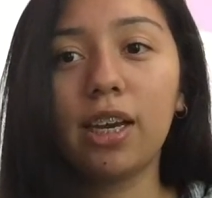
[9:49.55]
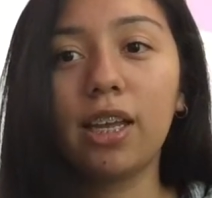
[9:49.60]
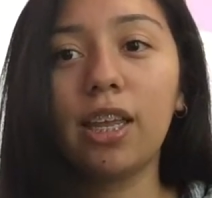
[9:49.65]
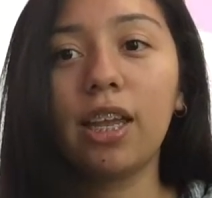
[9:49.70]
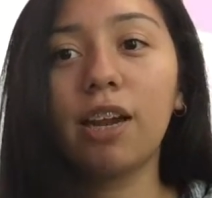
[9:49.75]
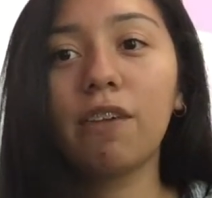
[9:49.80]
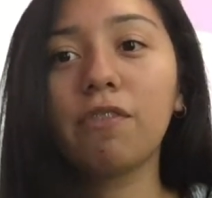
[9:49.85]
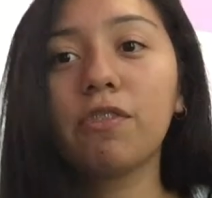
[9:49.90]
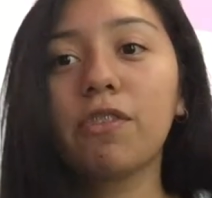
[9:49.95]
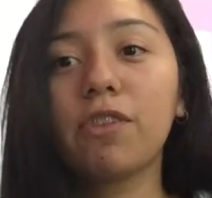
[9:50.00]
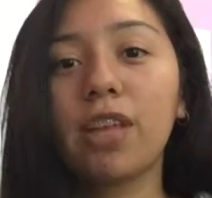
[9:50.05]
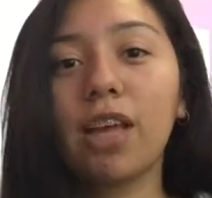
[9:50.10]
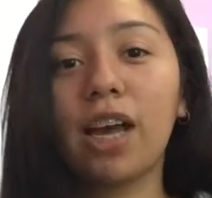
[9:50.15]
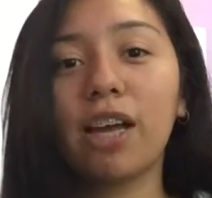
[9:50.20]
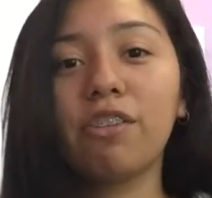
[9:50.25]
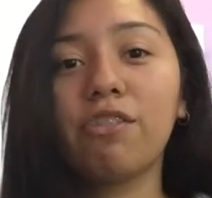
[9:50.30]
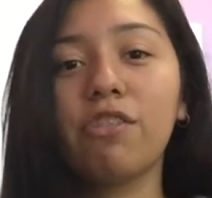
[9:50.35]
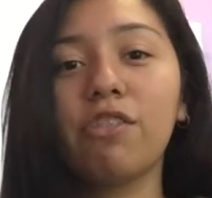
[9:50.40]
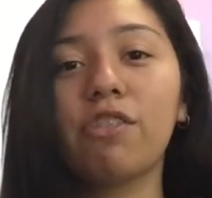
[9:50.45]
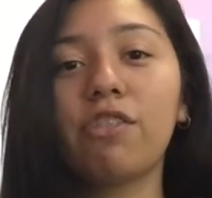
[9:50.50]
and then after
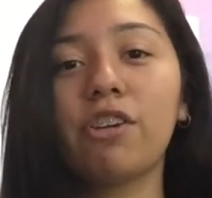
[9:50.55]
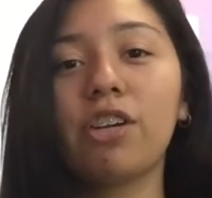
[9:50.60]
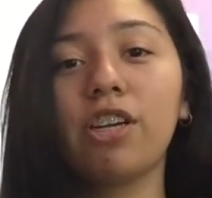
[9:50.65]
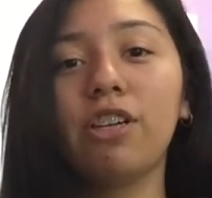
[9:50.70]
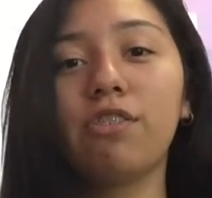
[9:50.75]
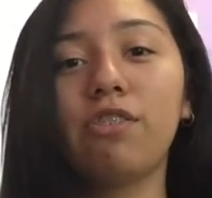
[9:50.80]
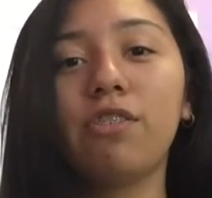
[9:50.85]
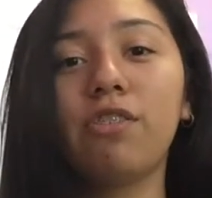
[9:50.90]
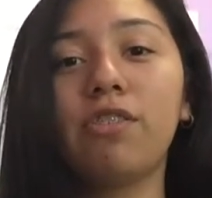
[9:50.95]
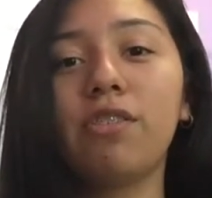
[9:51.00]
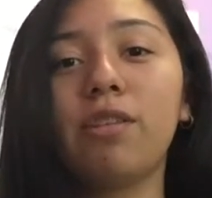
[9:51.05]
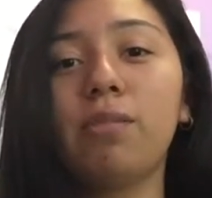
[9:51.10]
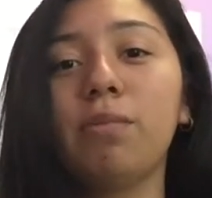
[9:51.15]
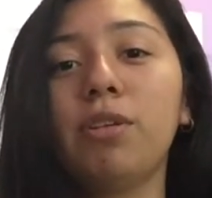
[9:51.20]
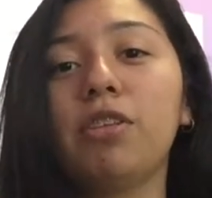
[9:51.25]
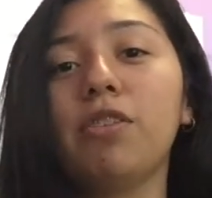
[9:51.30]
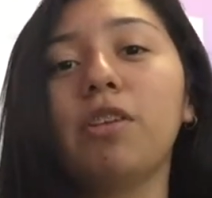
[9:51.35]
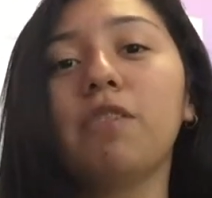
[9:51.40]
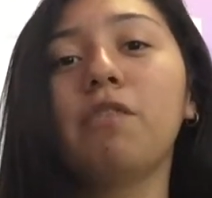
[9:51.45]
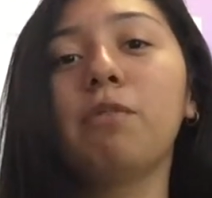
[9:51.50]
that she started introducing
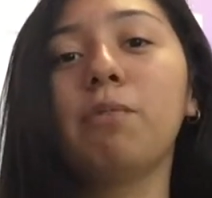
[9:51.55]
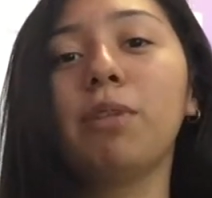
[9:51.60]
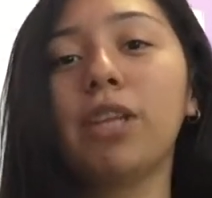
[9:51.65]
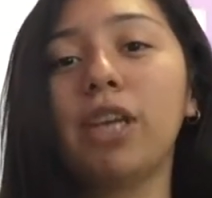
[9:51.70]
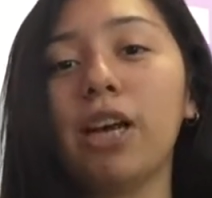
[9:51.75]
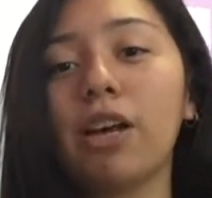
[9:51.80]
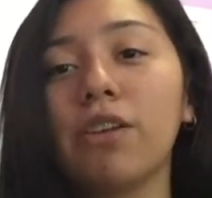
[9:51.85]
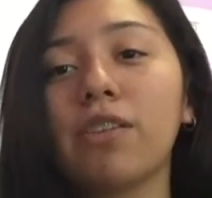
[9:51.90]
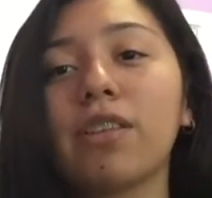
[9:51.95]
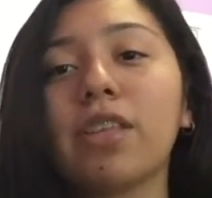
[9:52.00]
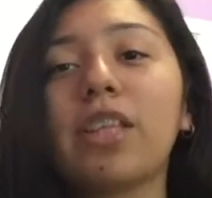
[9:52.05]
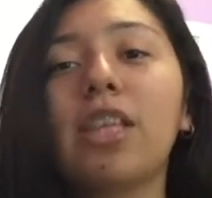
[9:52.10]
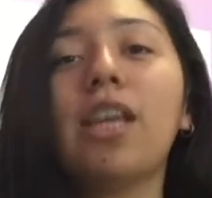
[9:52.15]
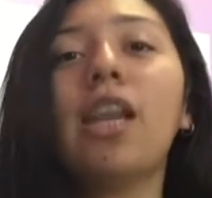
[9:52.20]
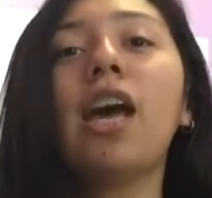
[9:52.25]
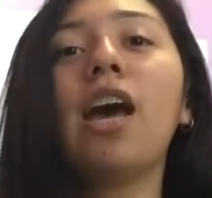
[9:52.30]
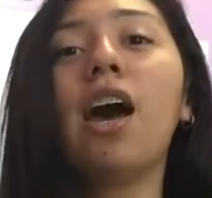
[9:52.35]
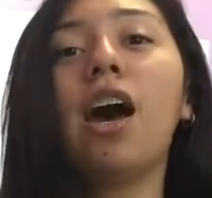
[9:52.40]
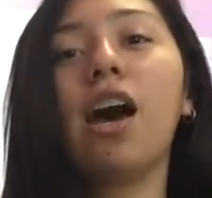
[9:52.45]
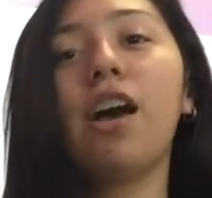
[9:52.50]
me to everybody else and then